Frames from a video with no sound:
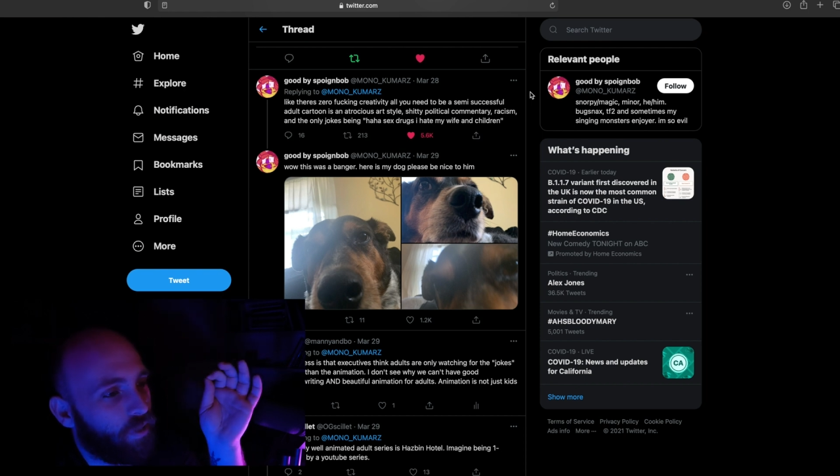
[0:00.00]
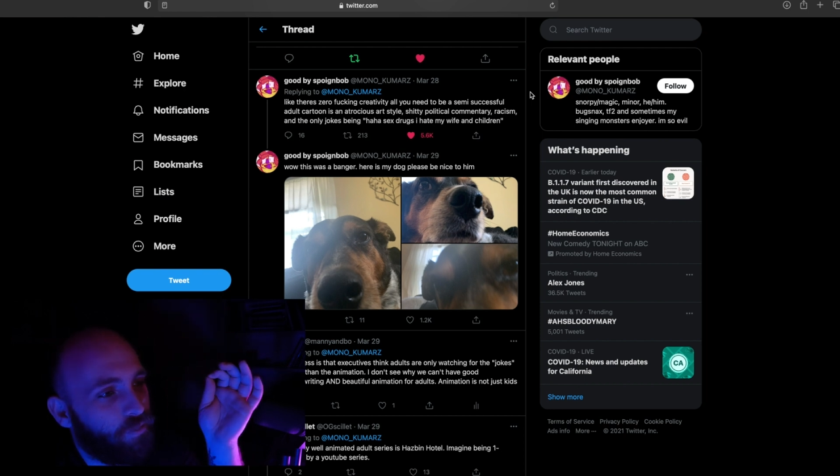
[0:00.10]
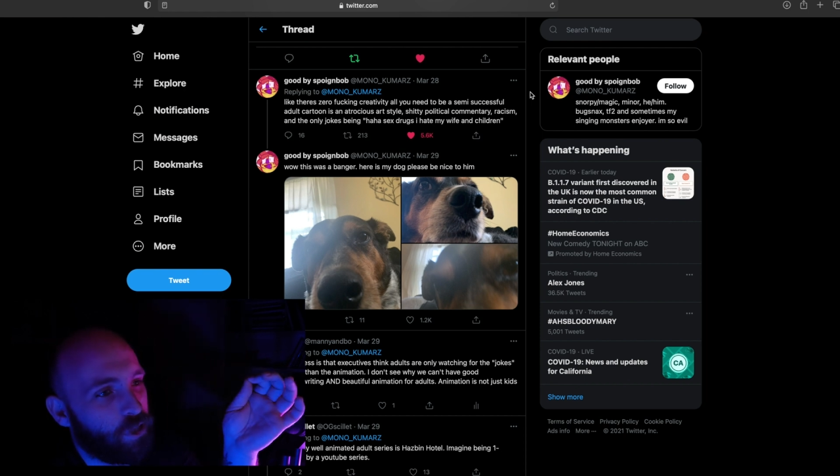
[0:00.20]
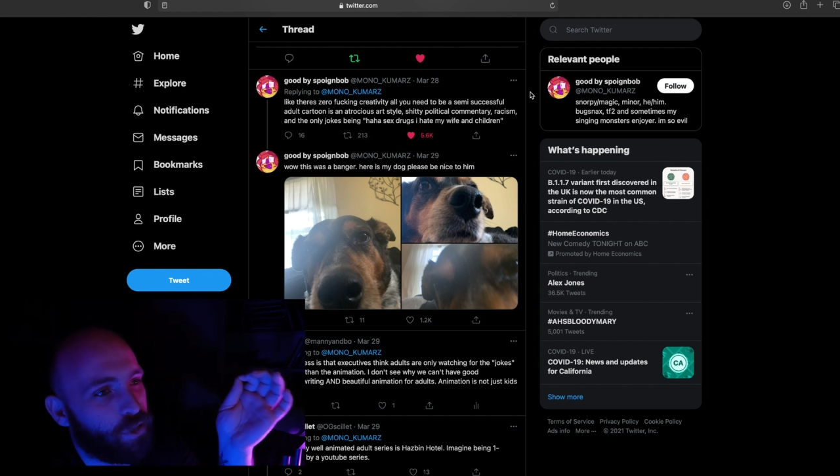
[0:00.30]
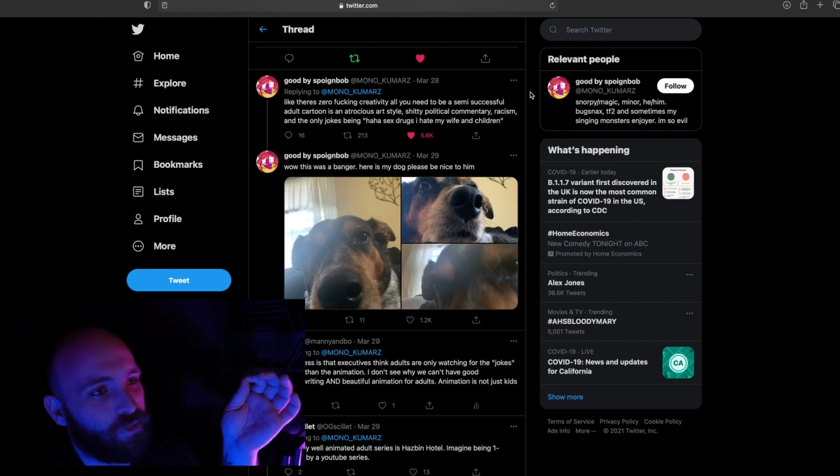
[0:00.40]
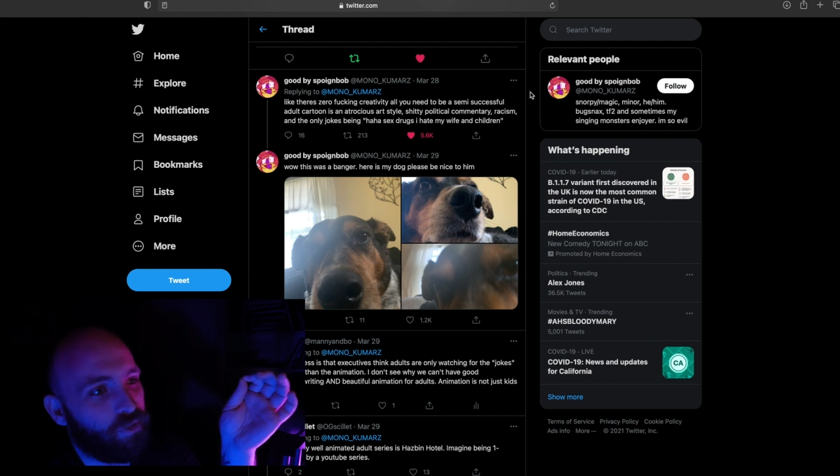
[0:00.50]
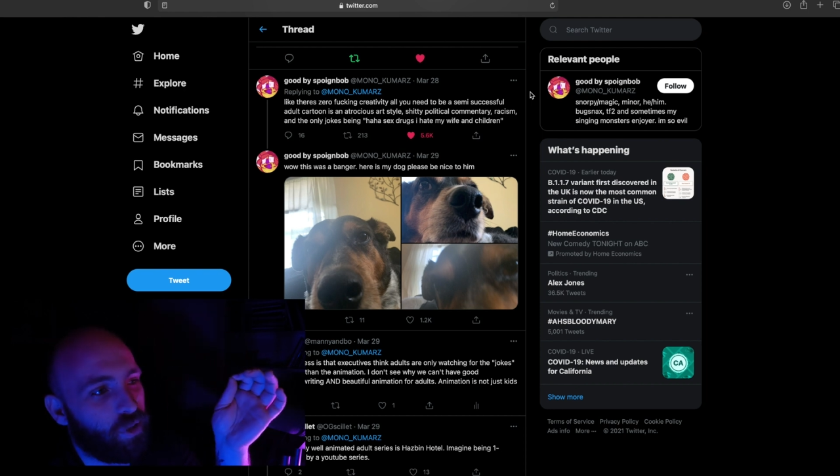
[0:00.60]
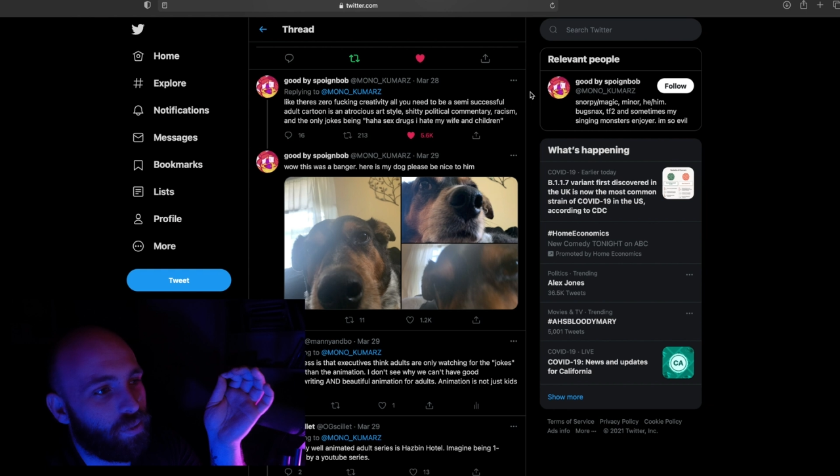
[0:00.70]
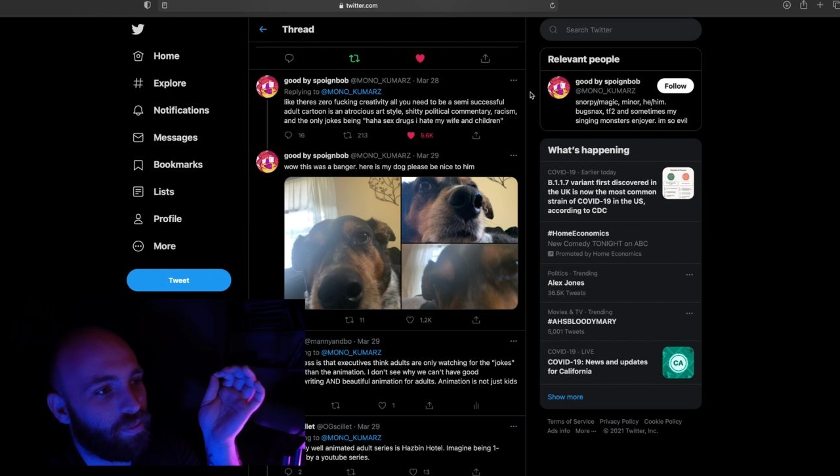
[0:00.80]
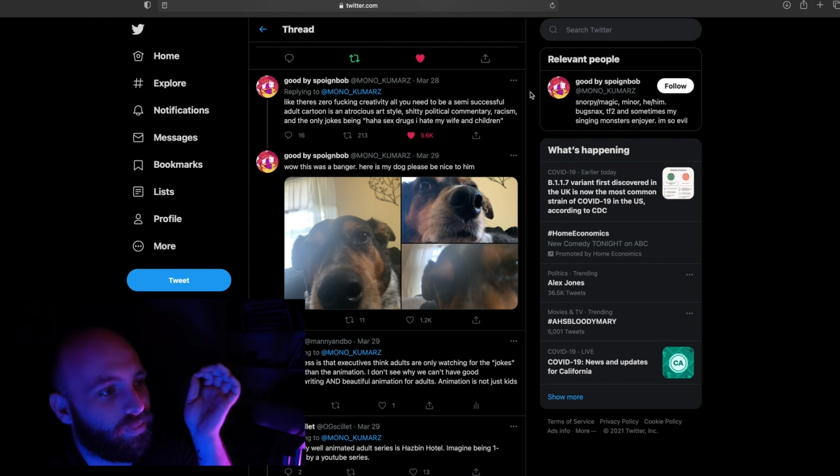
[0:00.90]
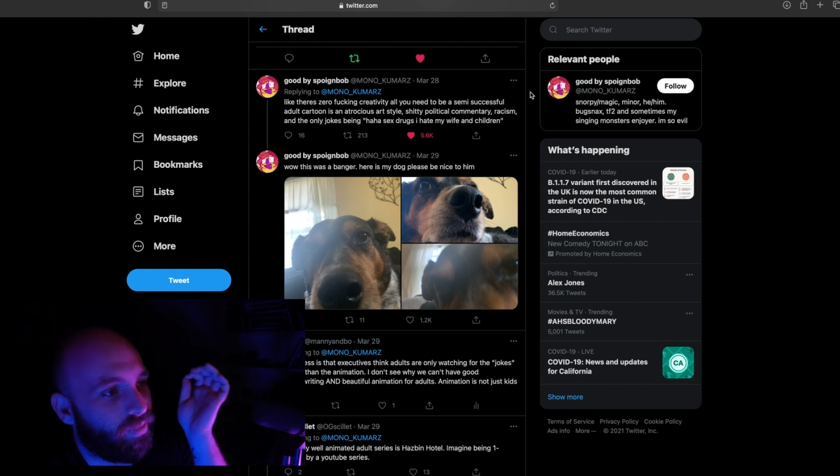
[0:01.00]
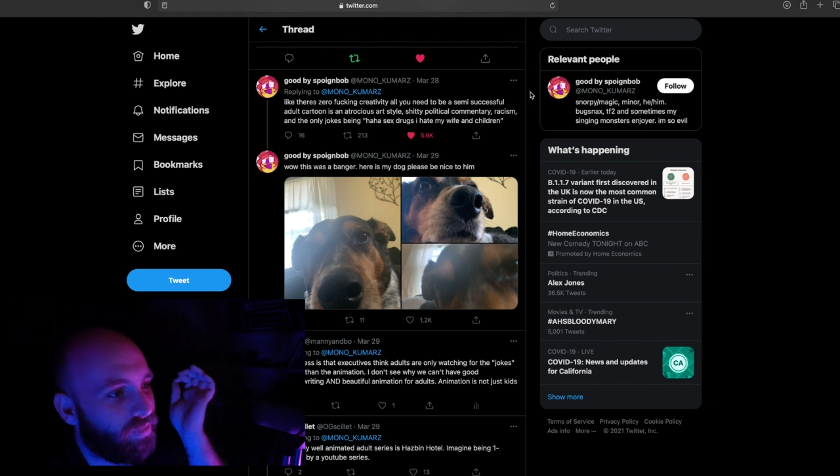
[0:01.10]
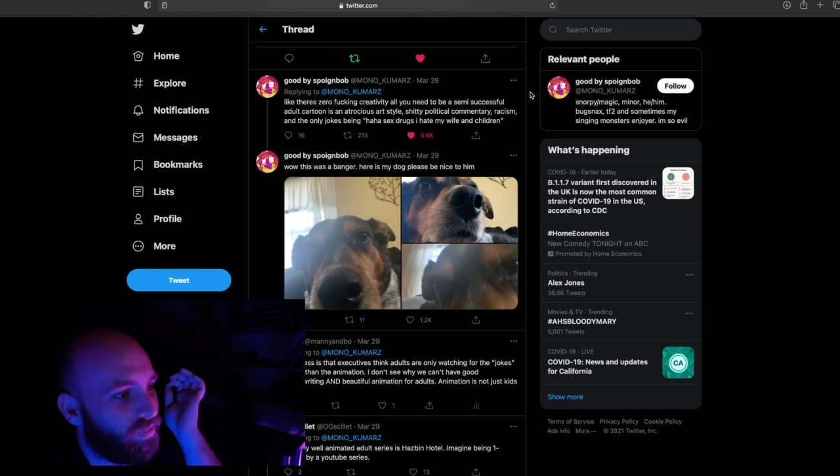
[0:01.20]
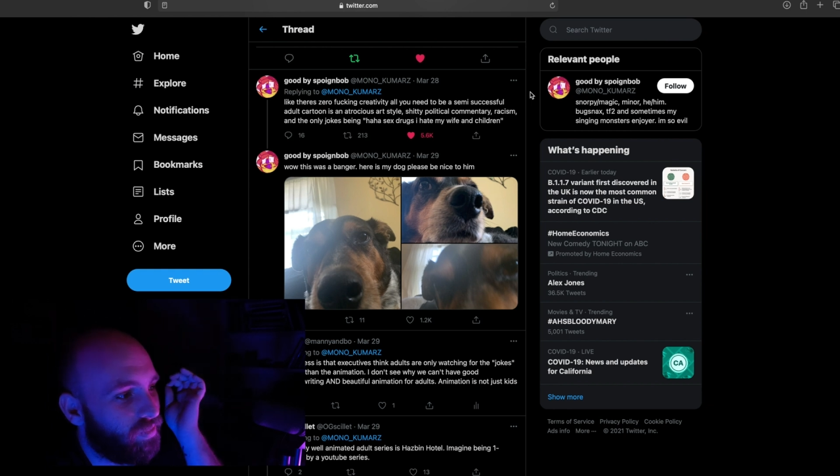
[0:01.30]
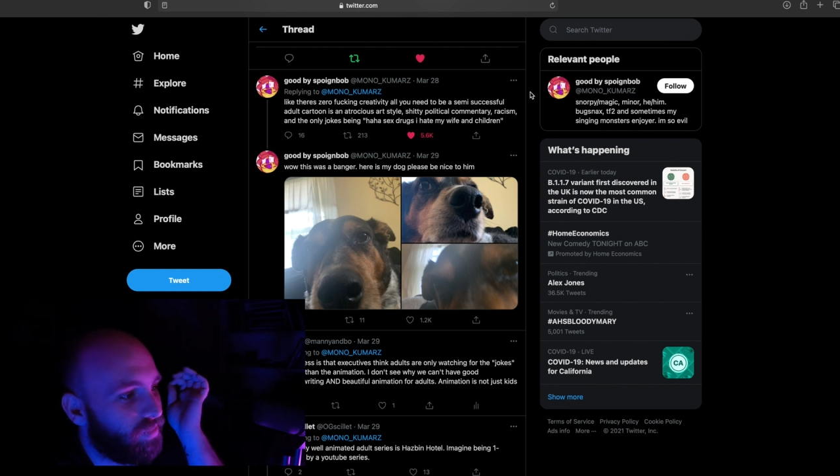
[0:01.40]
a feature film,
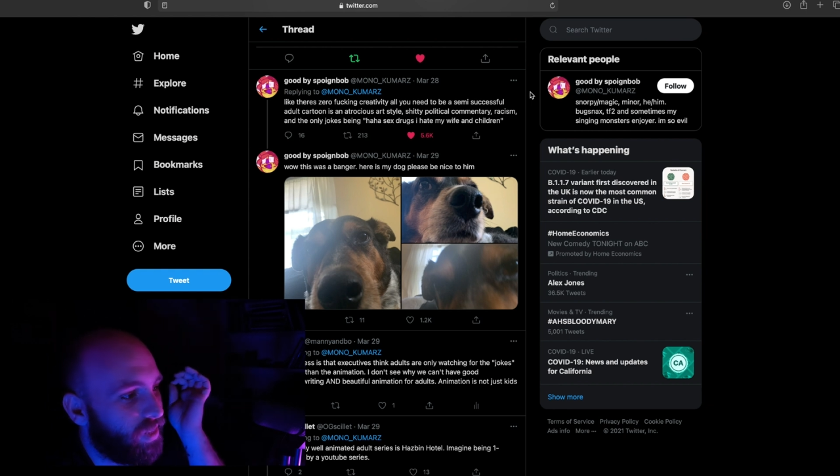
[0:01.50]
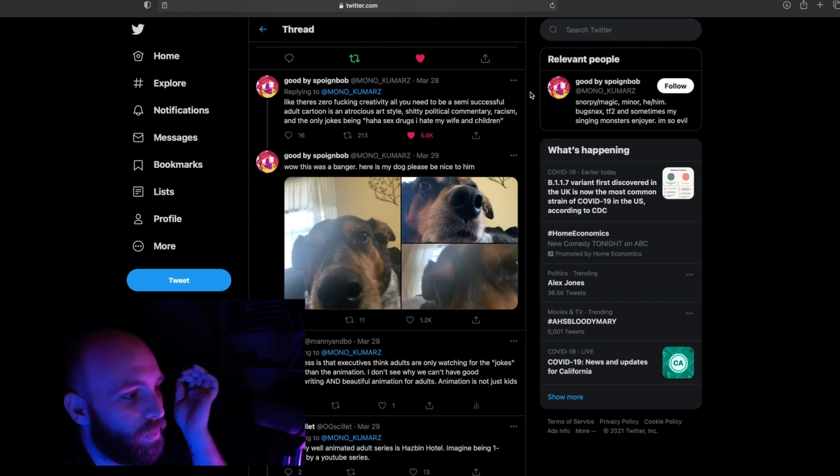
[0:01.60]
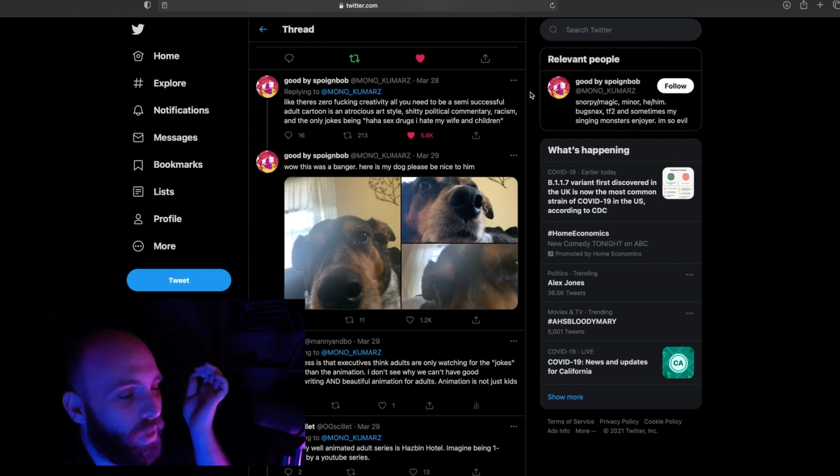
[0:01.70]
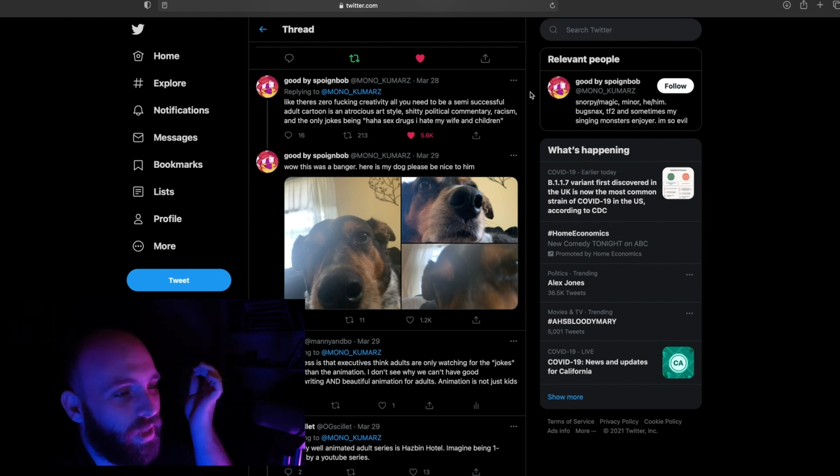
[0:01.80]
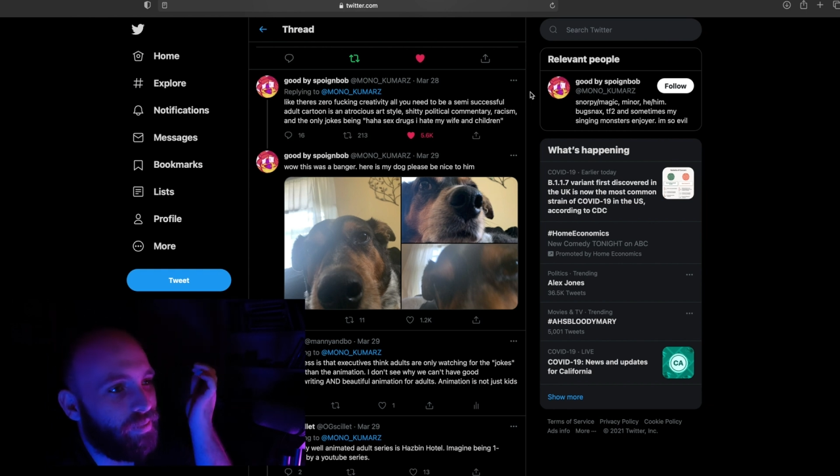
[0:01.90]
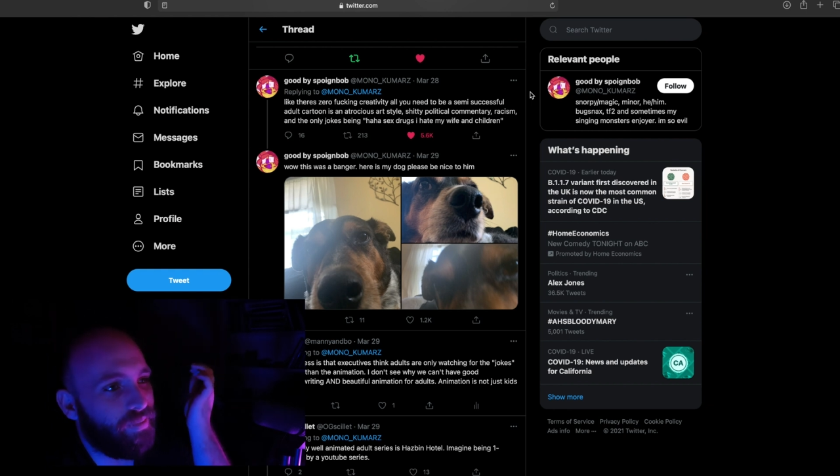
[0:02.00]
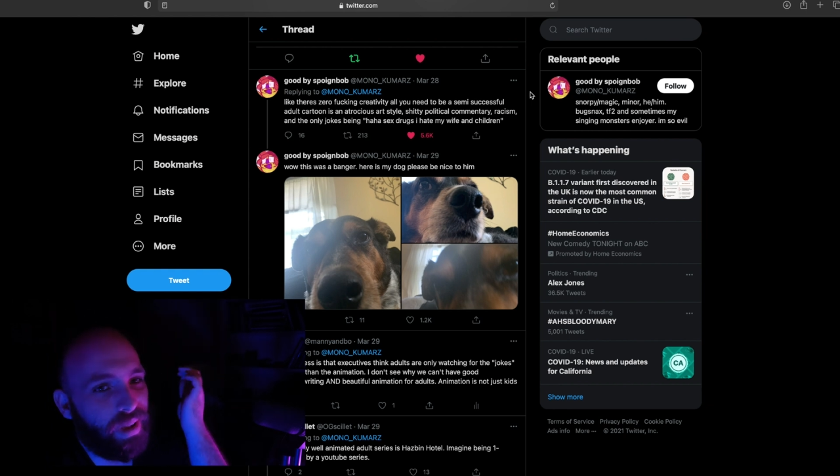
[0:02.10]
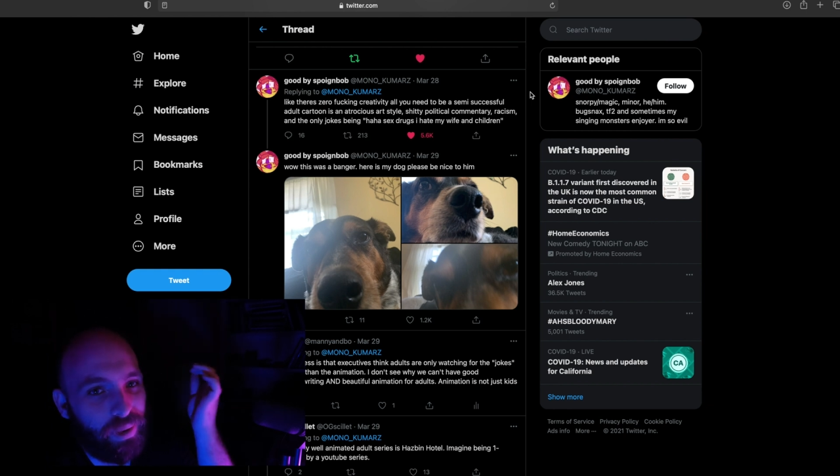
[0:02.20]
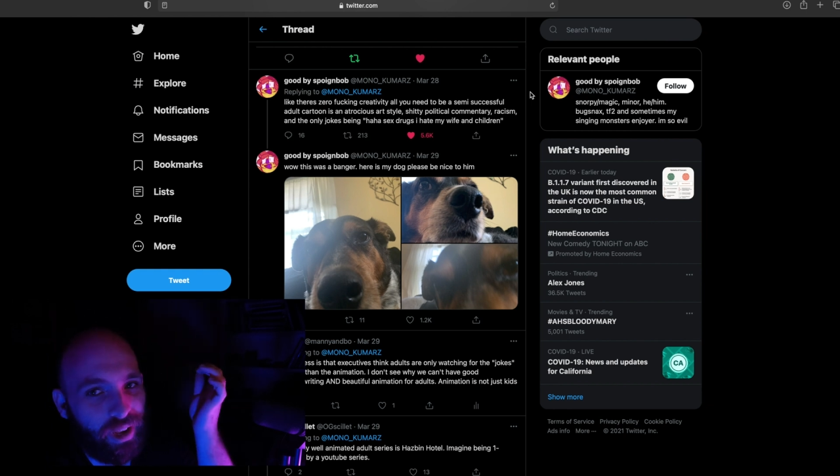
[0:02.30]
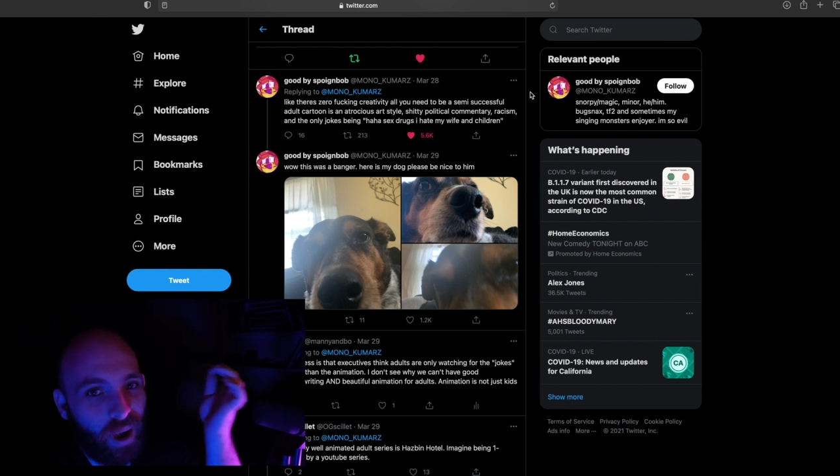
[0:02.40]
can we maybe